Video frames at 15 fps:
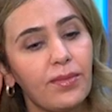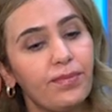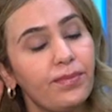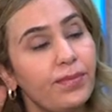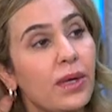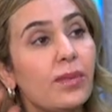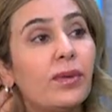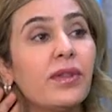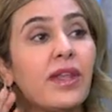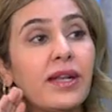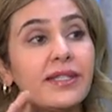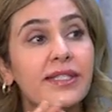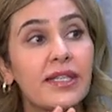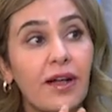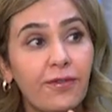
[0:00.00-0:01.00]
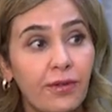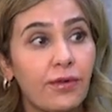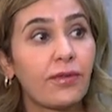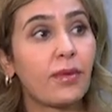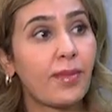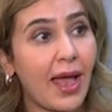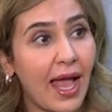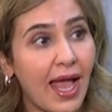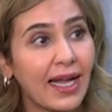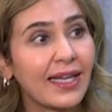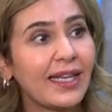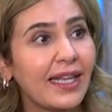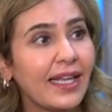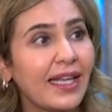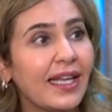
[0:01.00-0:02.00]
people that suffer from
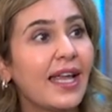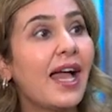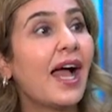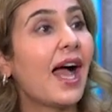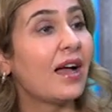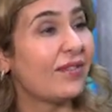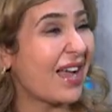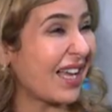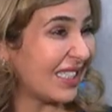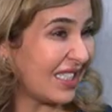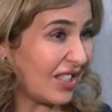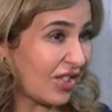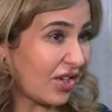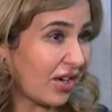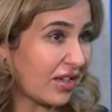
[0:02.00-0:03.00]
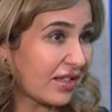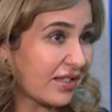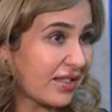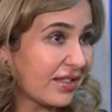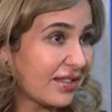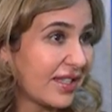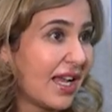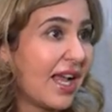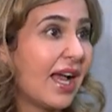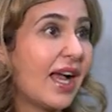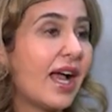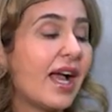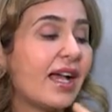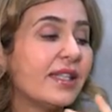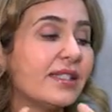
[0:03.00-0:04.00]
acne have acne scars,
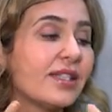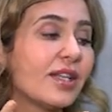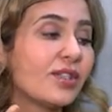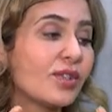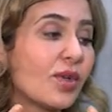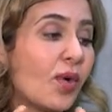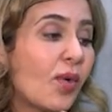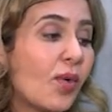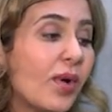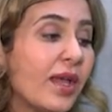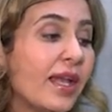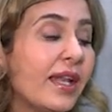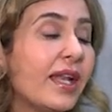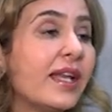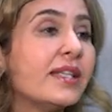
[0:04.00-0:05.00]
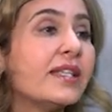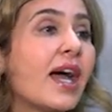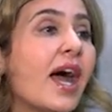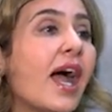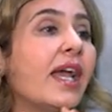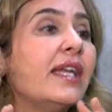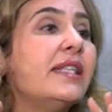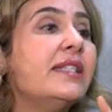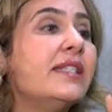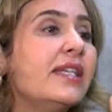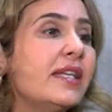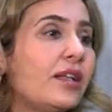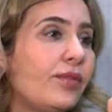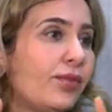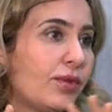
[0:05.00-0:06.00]
and so it is
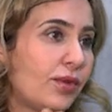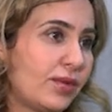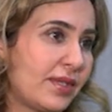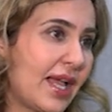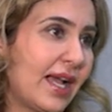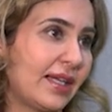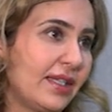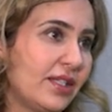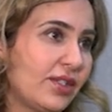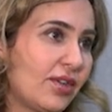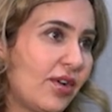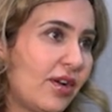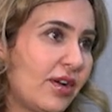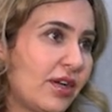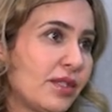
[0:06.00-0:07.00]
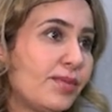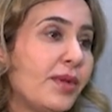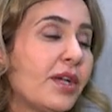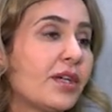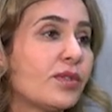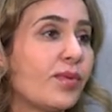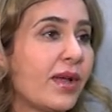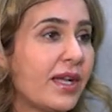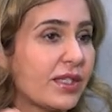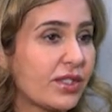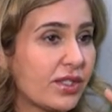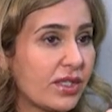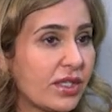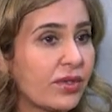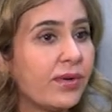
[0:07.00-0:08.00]
ideal for those acne scars, because what it's
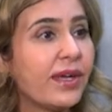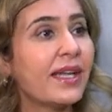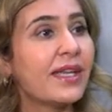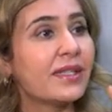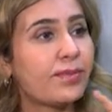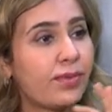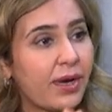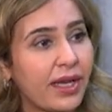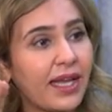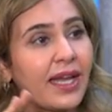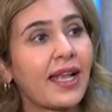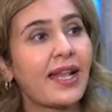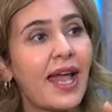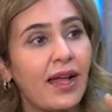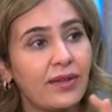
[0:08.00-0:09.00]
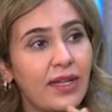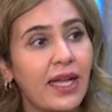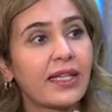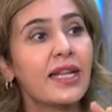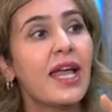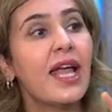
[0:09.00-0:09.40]
doing is breaking down that